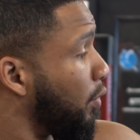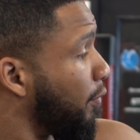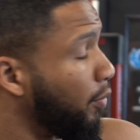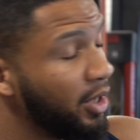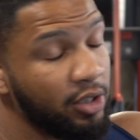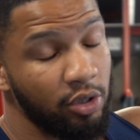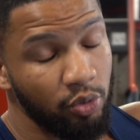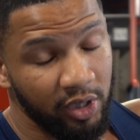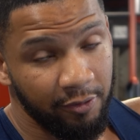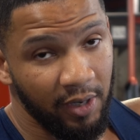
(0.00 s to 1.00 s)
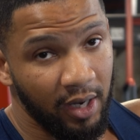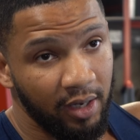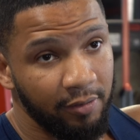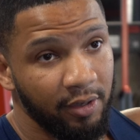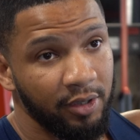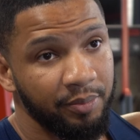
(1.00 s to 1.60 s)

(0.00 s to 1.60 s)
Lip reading: for me, 225,